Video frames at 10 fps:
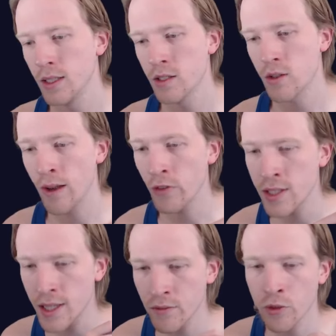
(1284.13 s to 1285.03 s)
So every
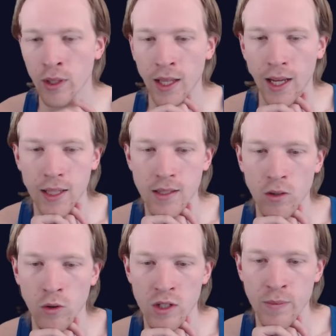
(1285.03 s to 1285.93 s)
set of 3 lines
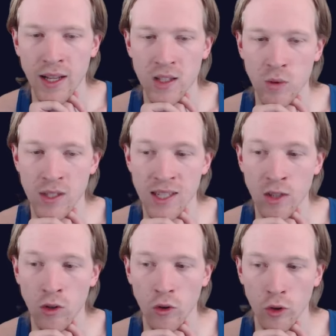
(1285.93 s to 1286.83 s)
corresponds to a
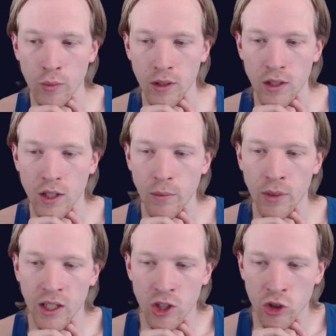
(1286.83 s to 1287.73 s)
single group,
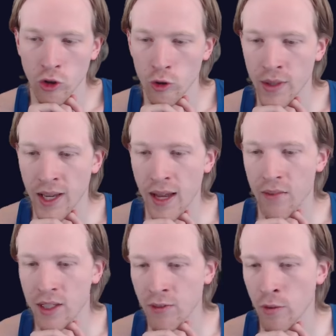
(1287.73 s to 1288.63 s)
but each group can have
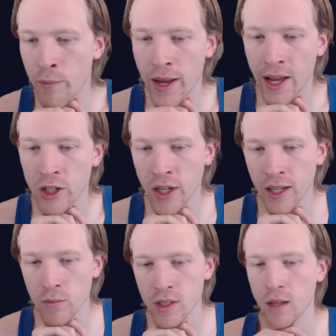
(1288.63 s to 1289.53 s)
a different badge
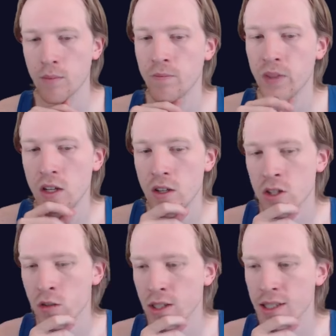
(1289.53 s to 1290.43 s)
item type.
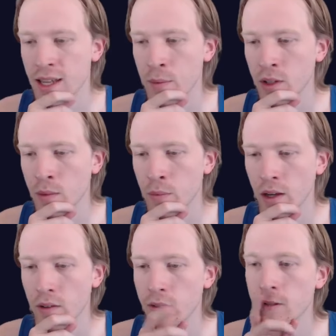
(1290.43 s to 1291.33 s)
So in the example
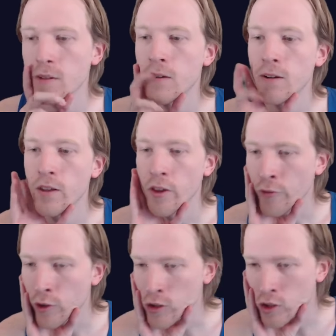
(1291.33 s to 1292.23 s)
above, the
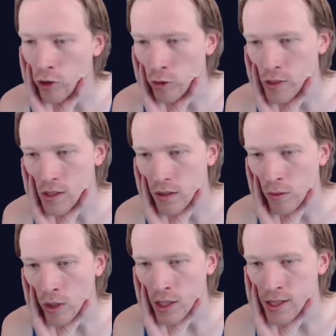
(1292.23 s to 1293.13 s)
first group's
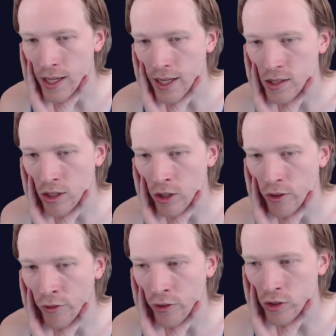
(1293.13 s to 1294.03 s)
rucksacks are
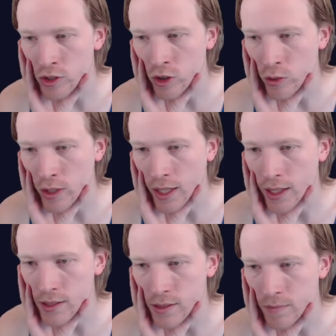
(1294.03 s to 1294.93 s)
the first 3
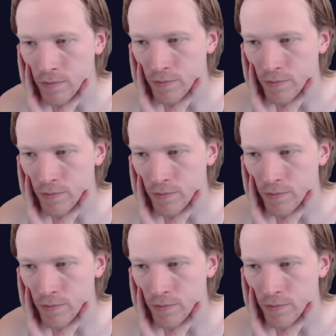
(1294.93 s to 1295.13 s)
lines.